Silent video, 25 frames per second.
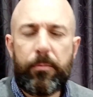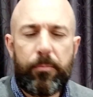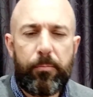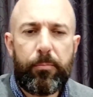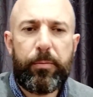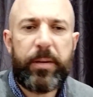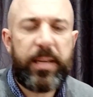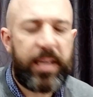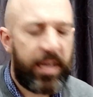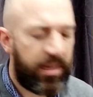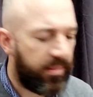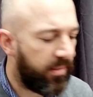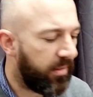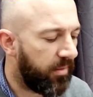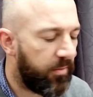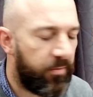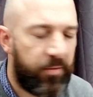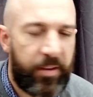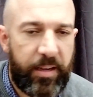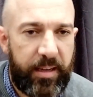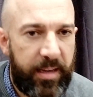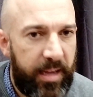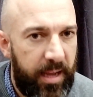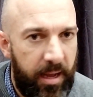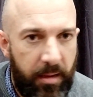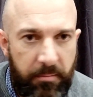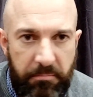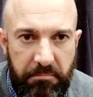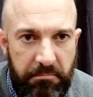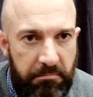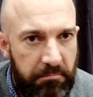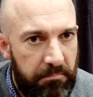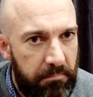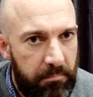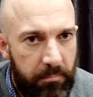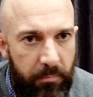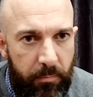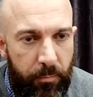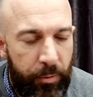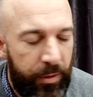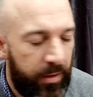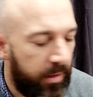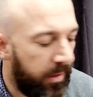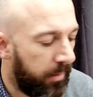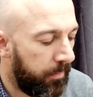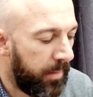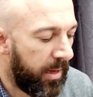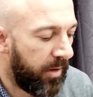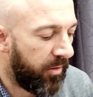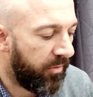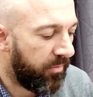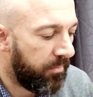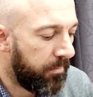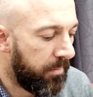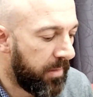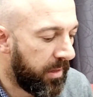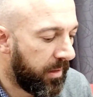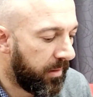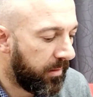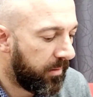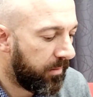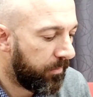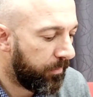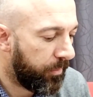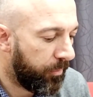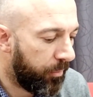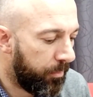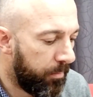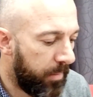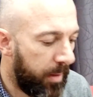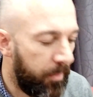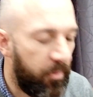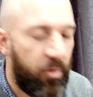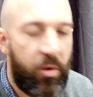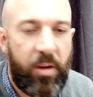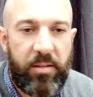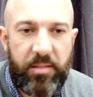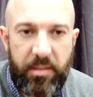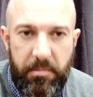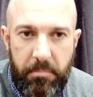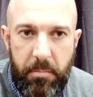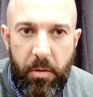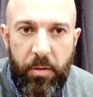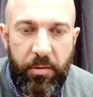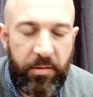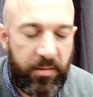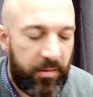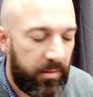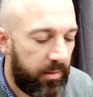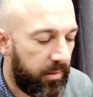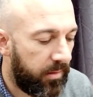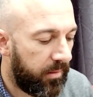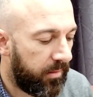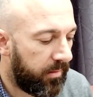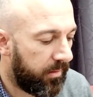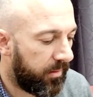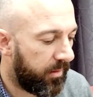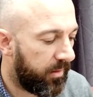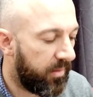We had this figured out within a matter of minutes. We were memorizing most of this.